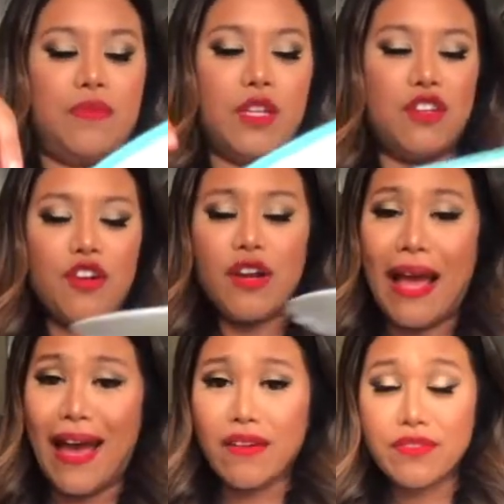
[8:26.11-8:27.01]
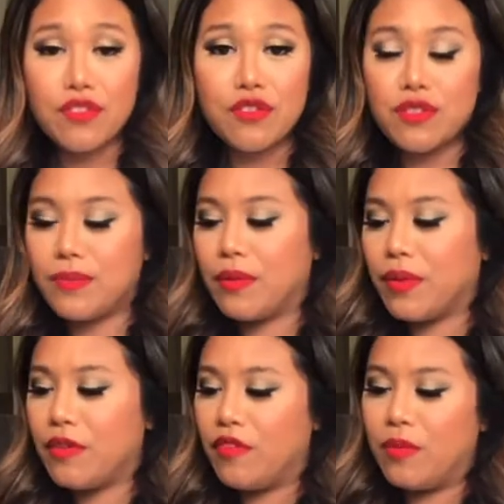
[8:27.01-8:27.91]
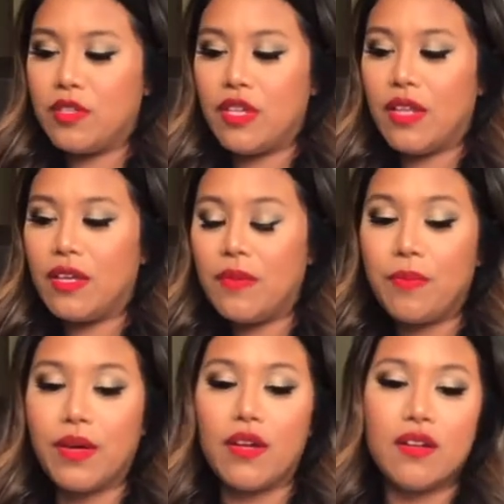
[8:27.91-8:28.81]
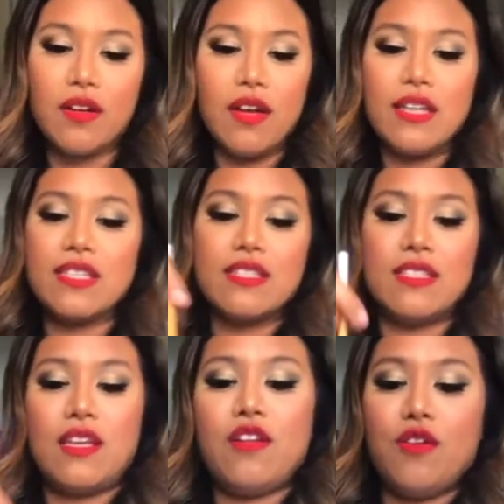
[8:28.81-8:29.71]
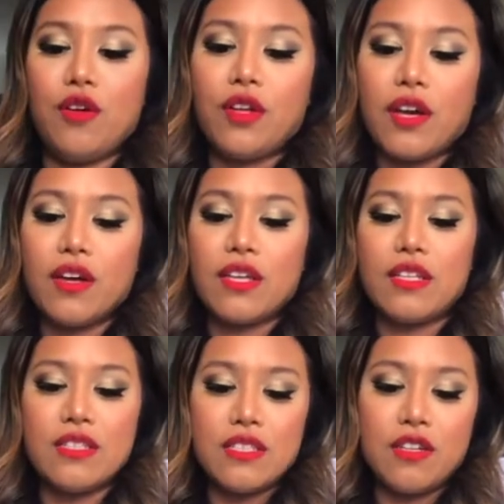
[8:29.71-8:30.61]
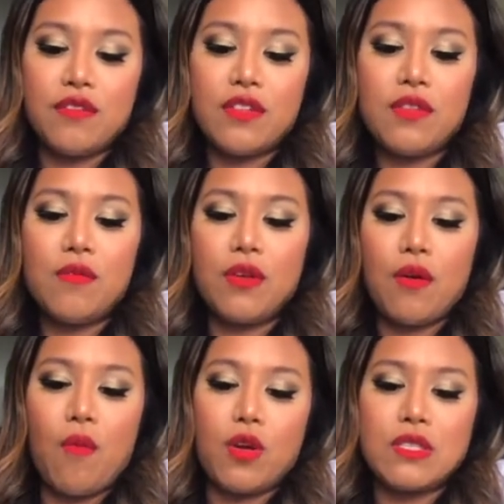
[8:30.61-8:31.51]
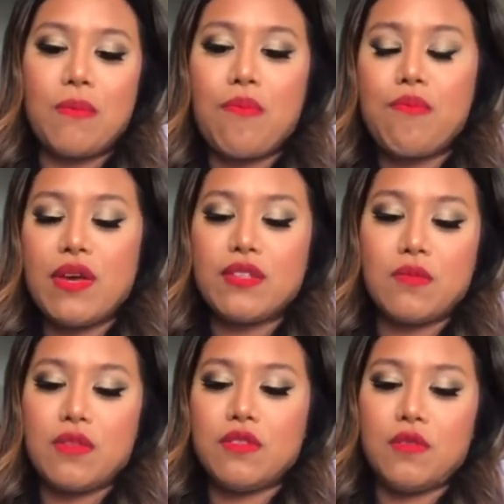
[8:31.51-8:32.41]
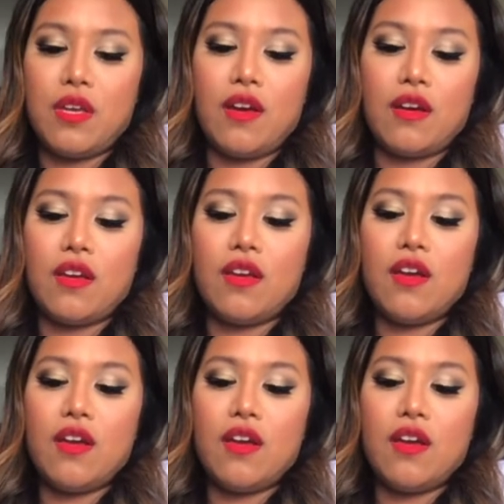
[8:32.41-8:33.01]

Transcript: You don't have to use mung bean vermicelli, but as I said earlier, it is definitely the one that works the best with sukiyaki.